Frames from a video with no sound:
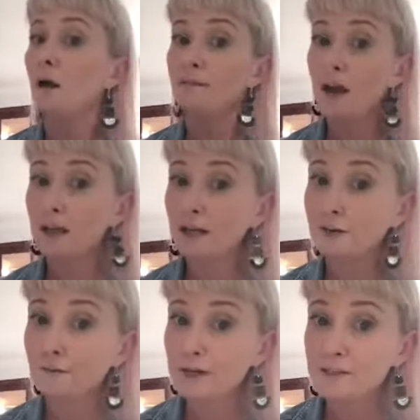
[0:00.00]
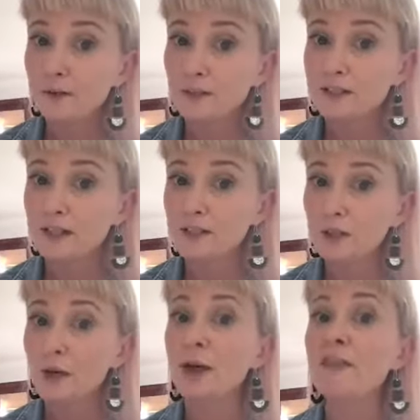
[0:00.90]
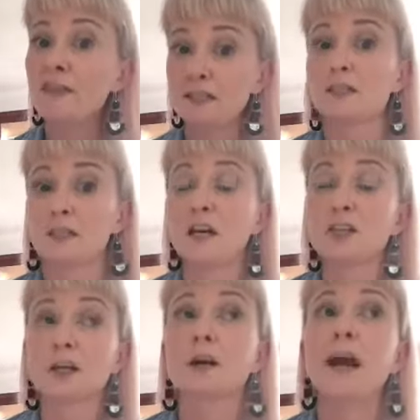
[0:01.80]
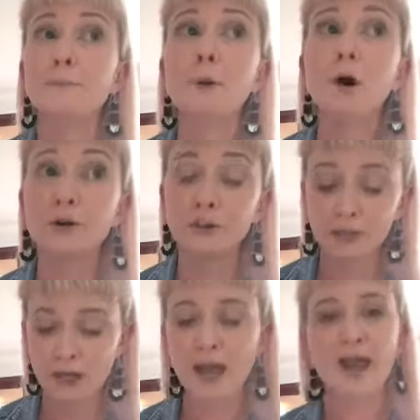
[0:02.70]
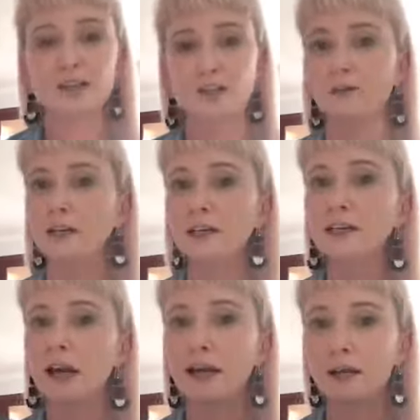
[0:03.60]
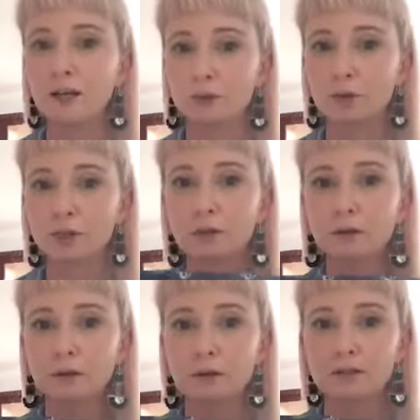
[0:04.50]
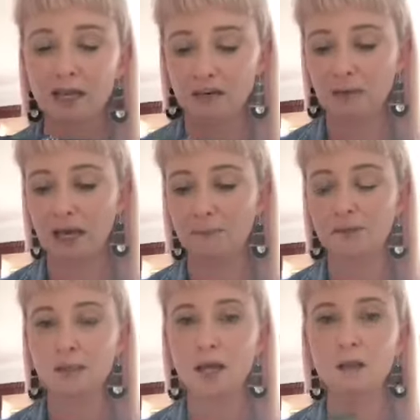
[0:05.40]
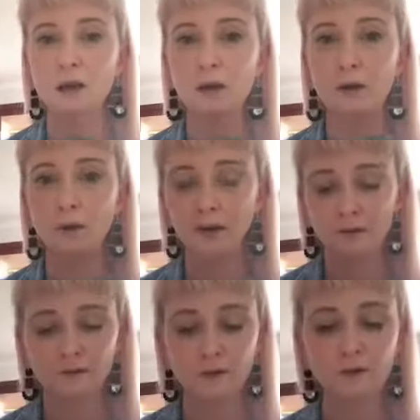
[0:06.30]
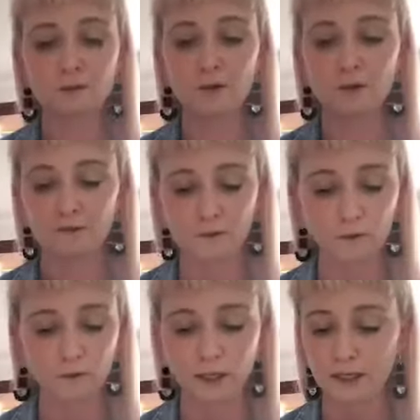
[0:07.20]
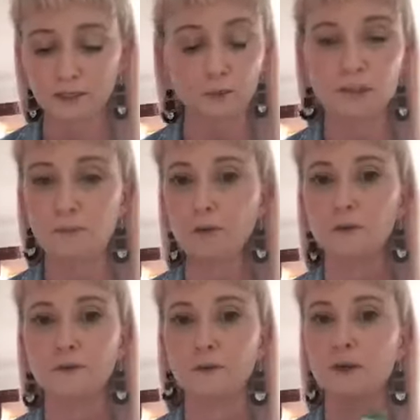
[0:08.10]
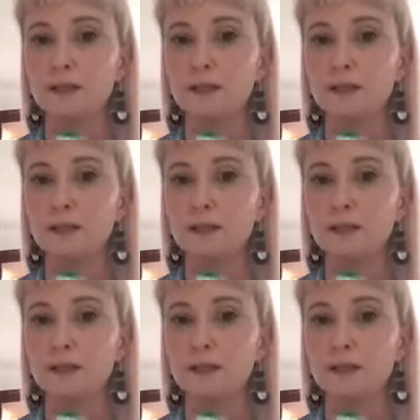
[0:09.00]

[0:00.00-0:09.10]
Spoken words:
Finally, a friend of hers said to her, this is such a great book. And she read it and adored it. Look at those end papers. Hello, it feels beautiful. It looks beautiful.